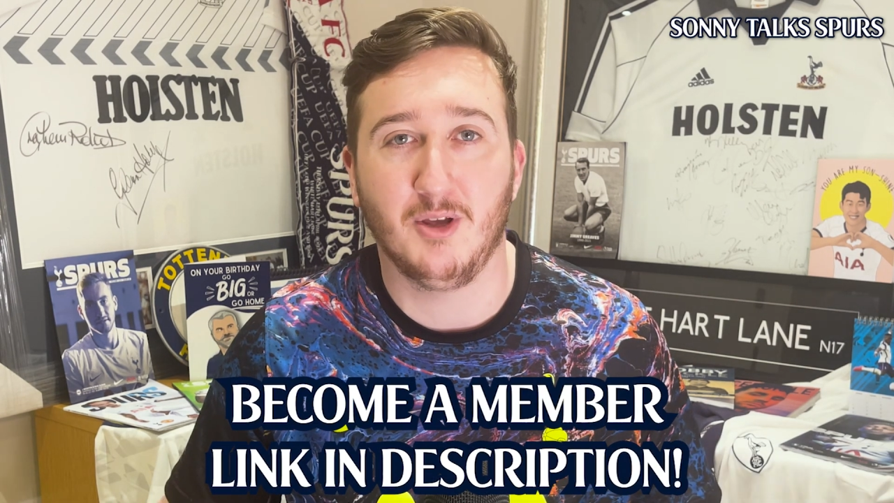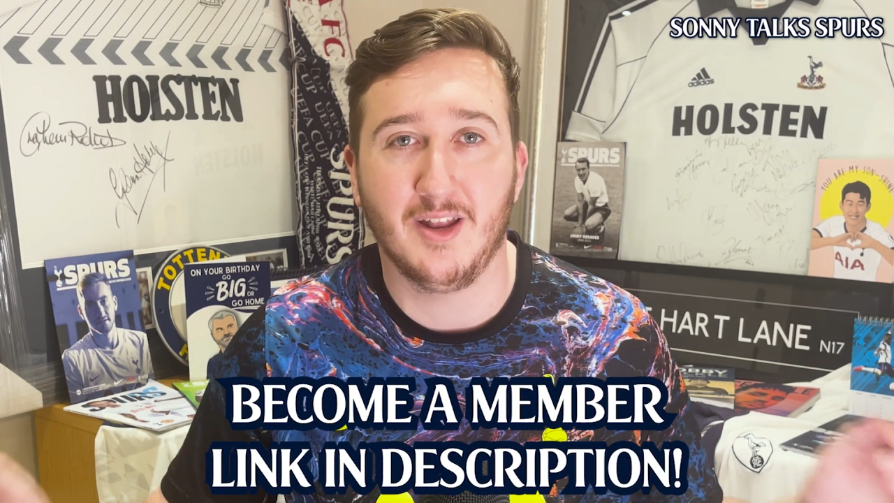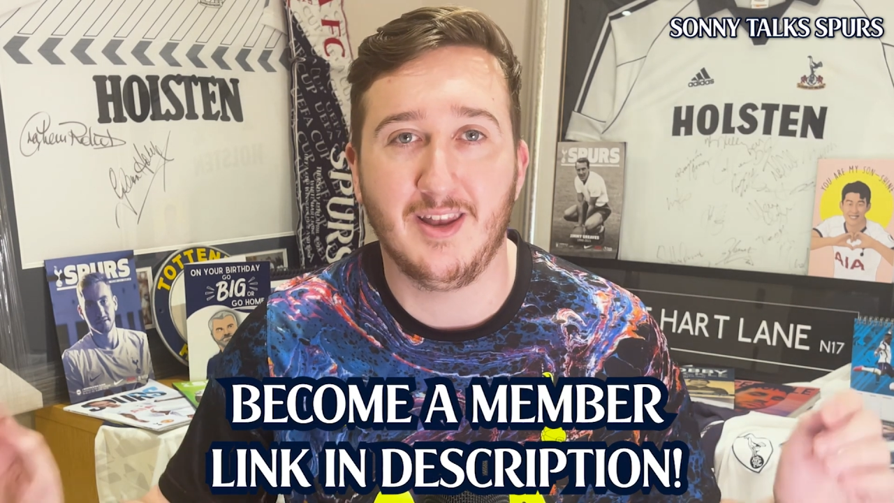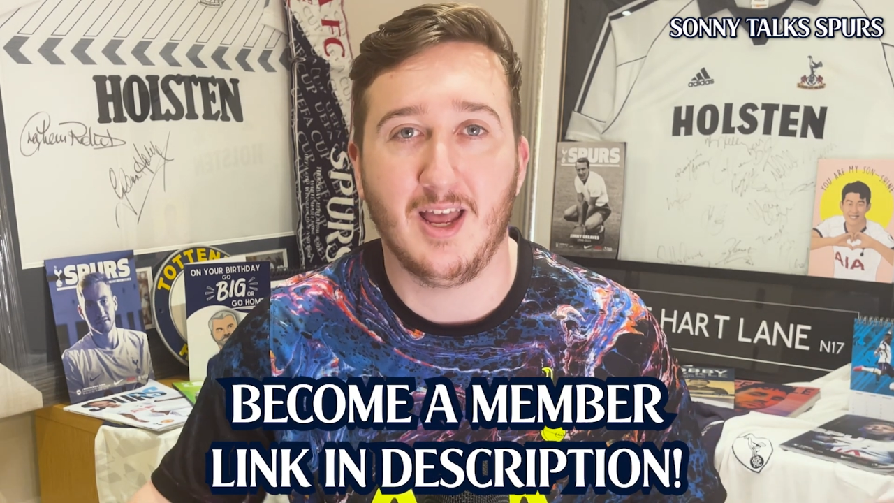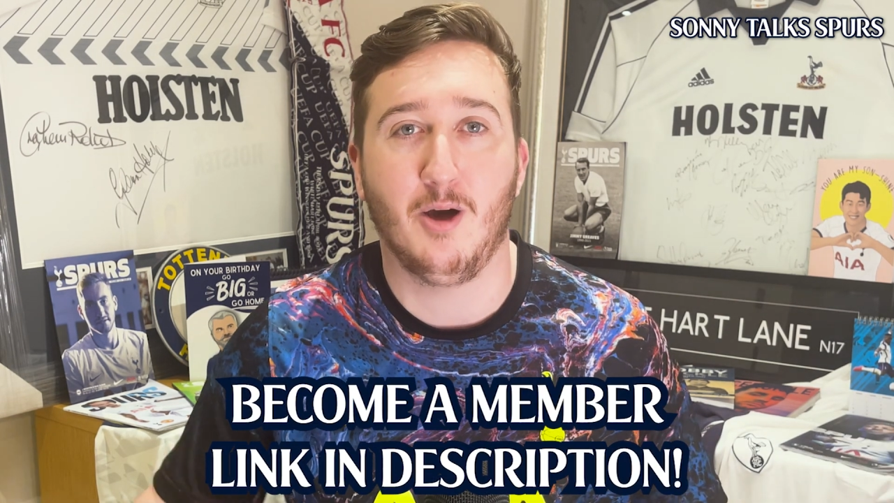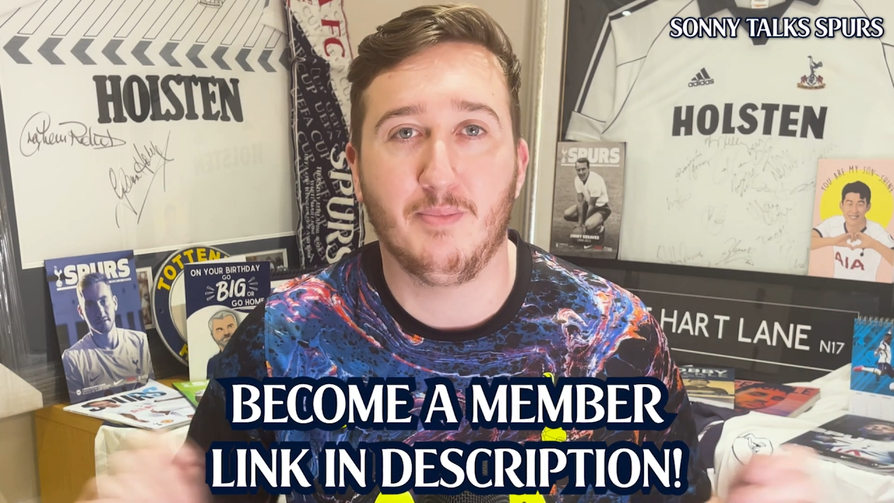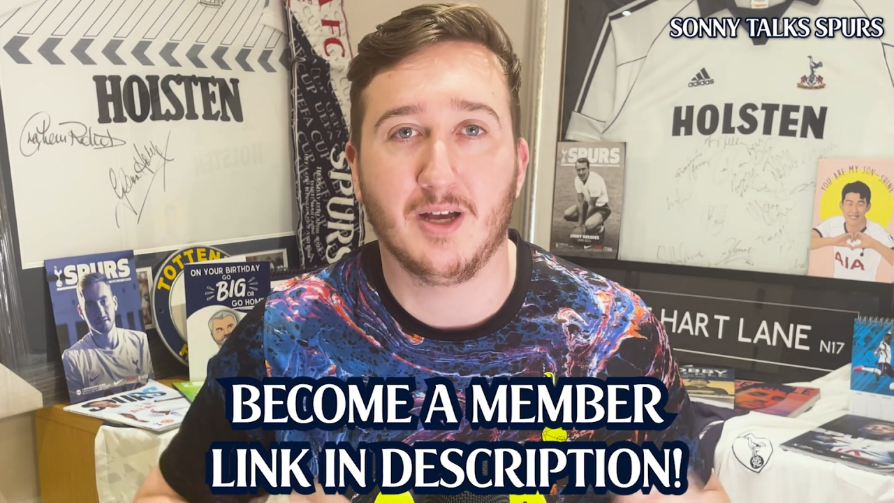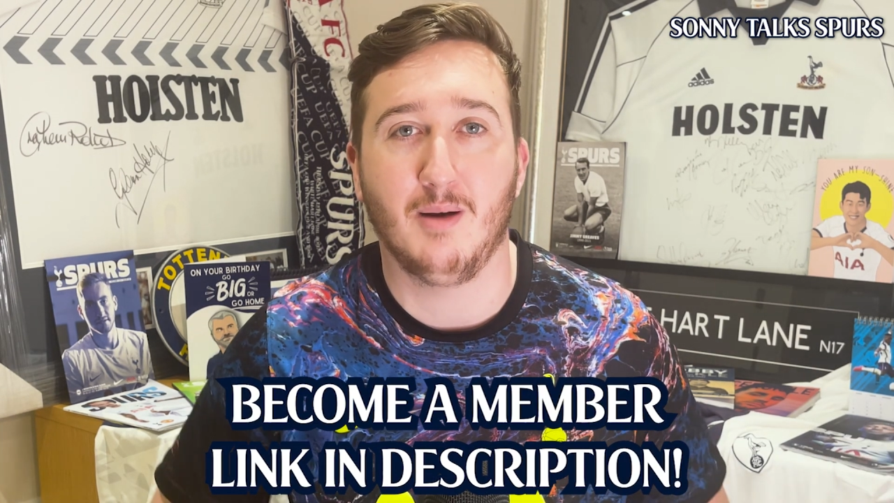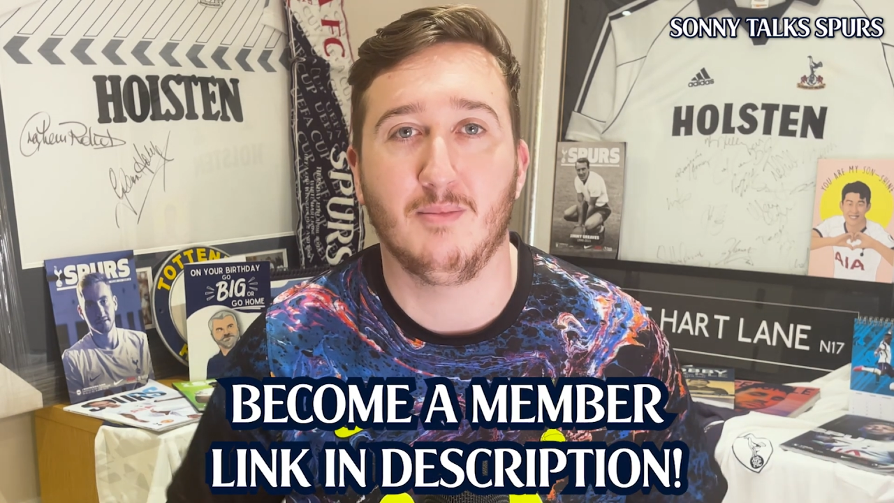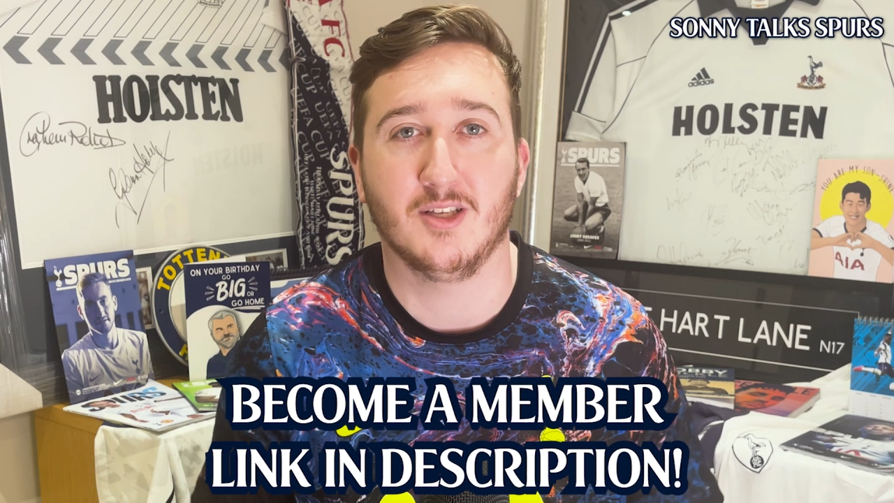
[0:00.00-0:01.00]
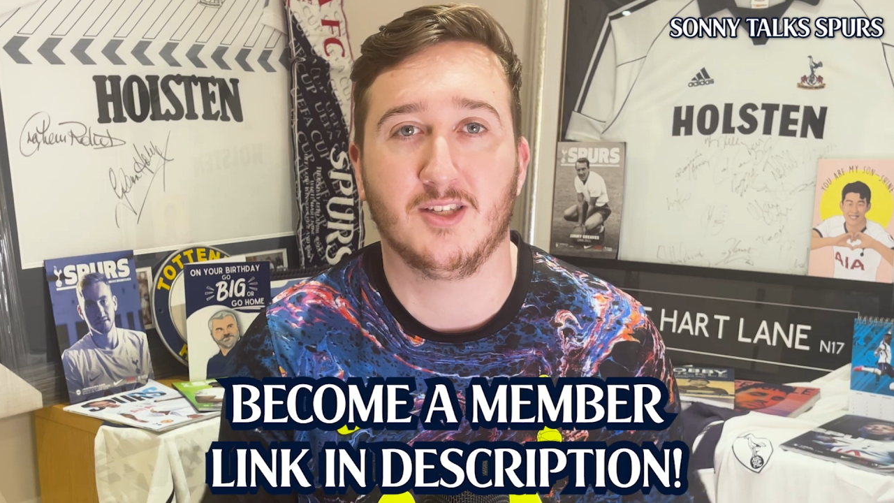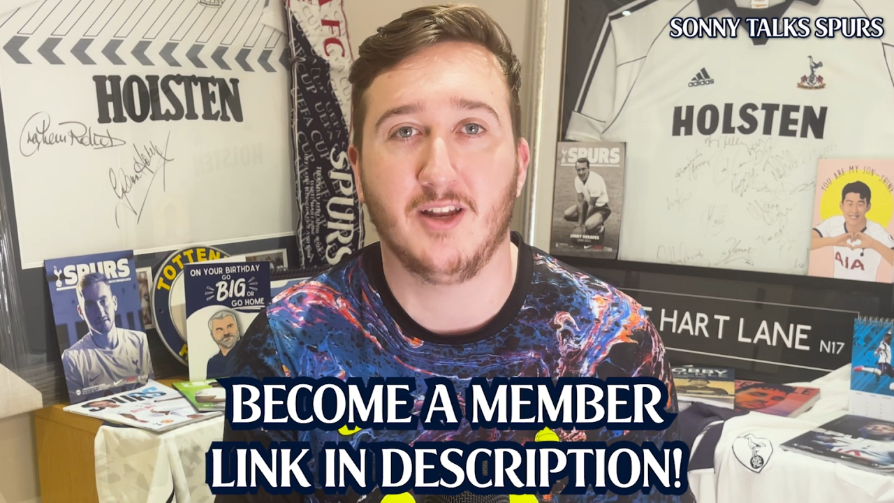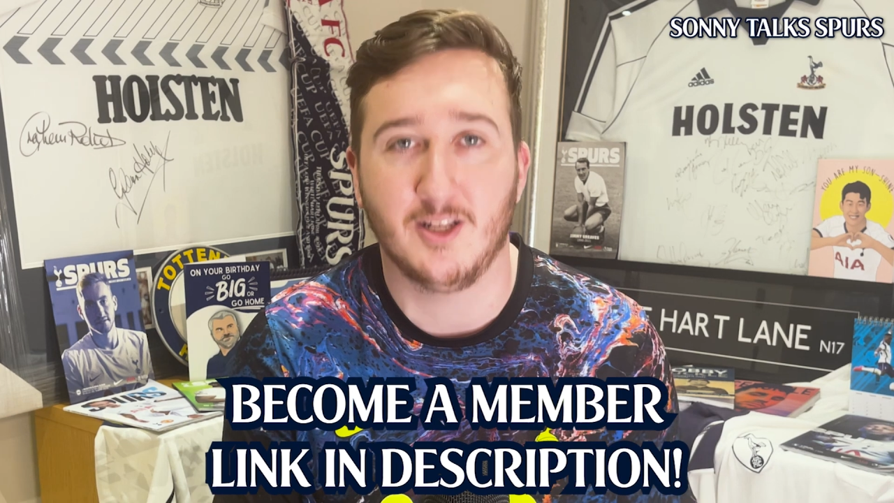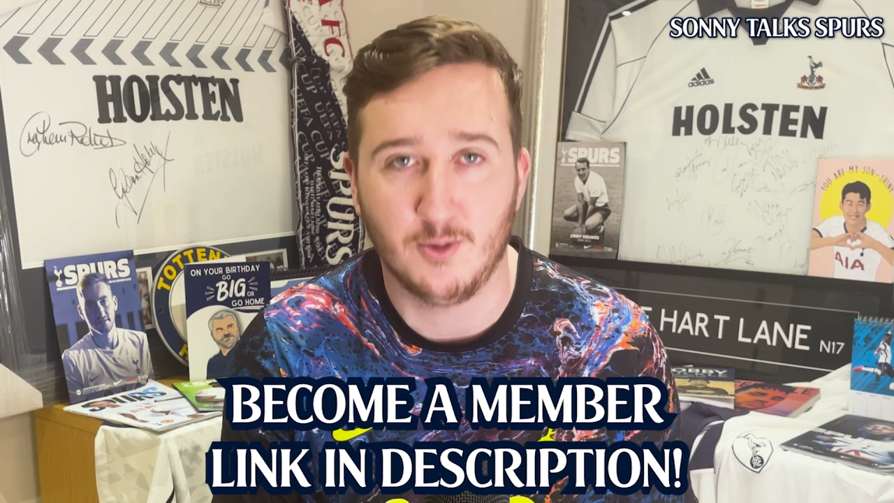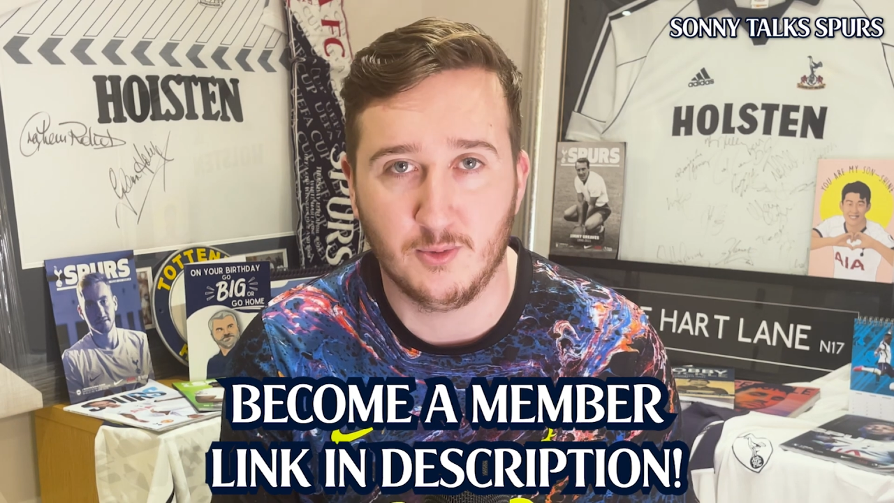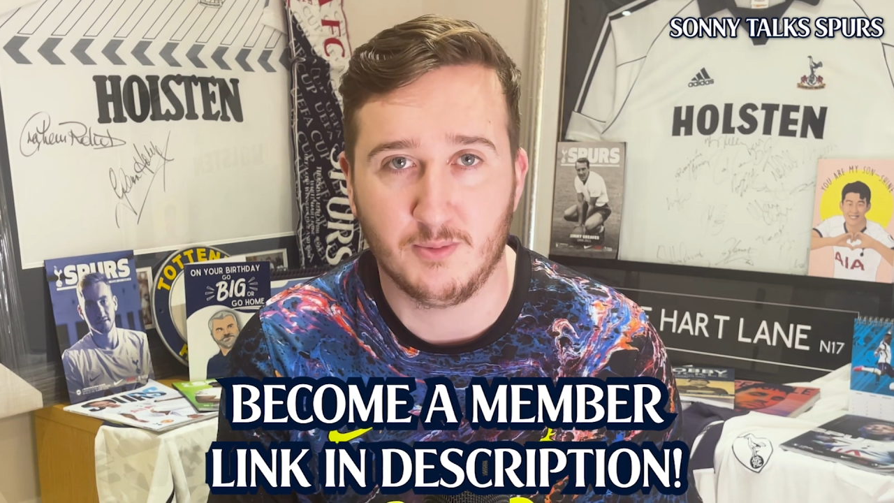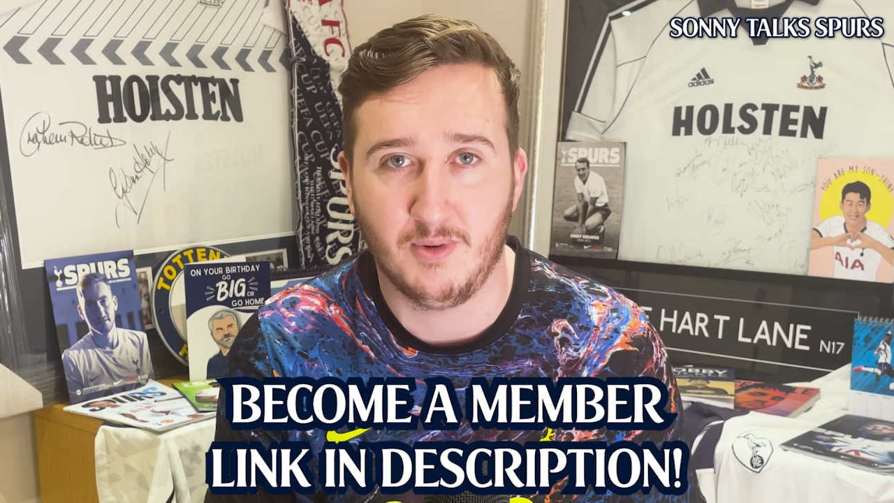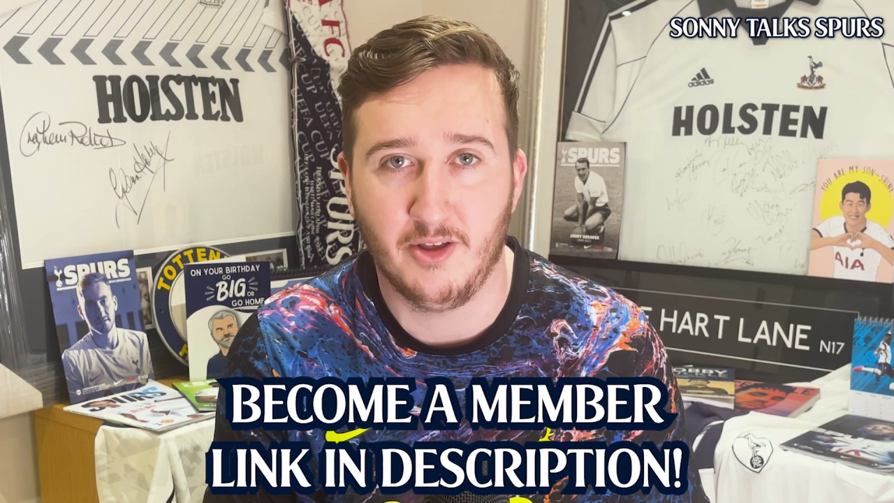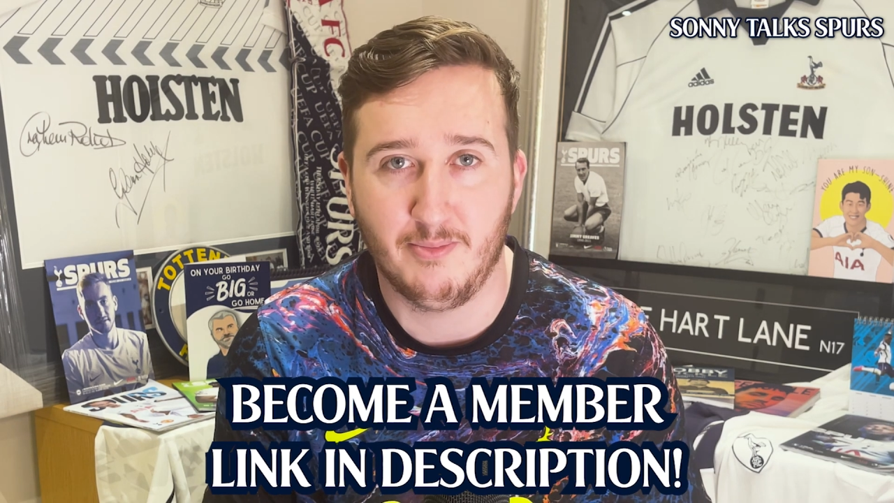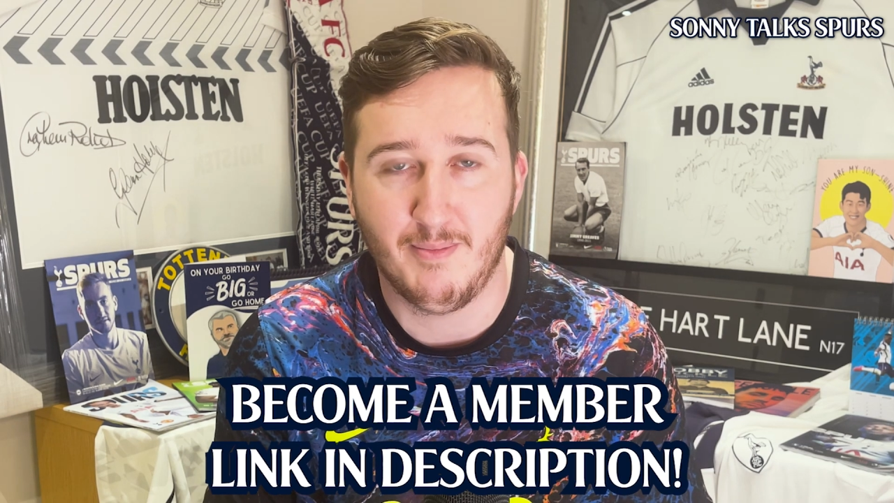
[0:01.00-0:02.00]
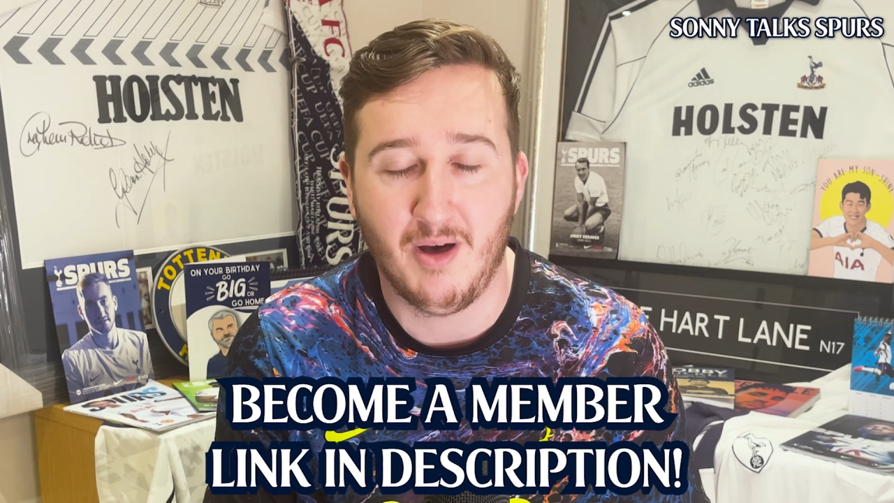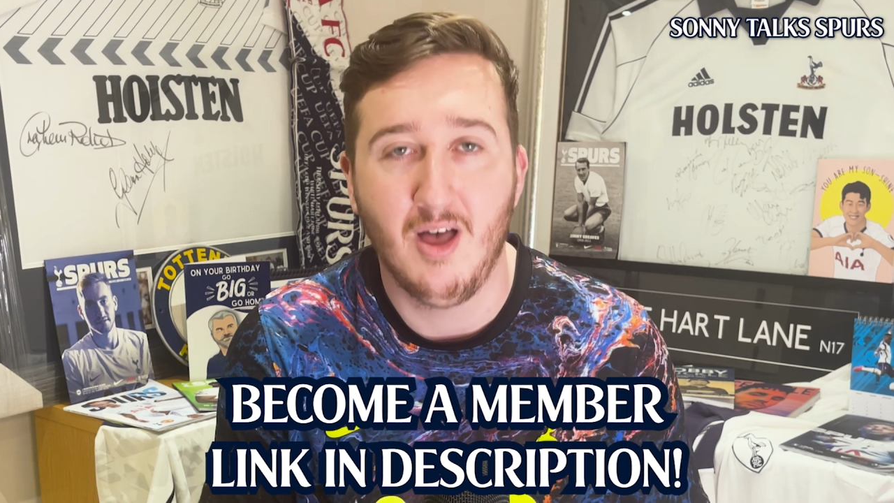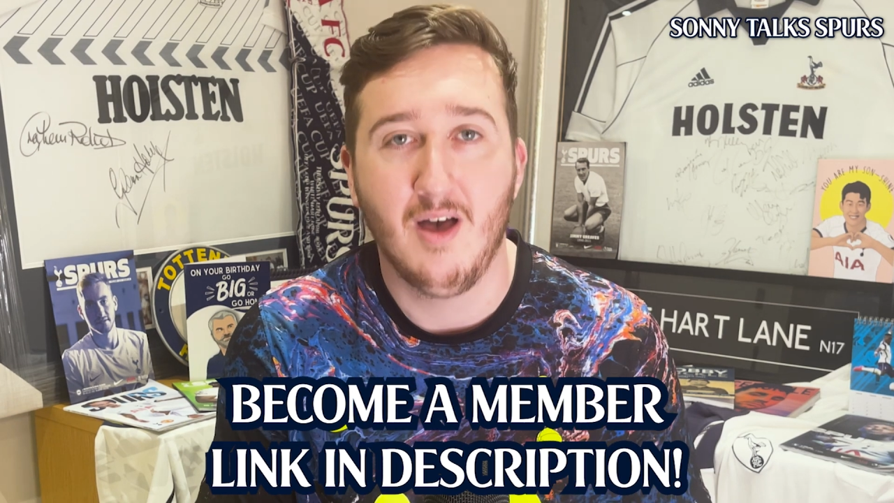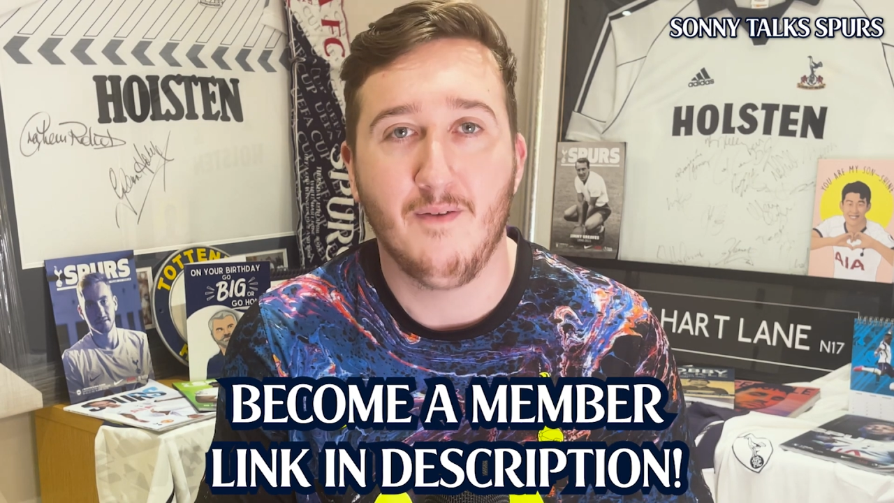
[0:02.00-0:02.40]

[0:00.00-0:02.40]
You can now become a Sonny Talks Spurs member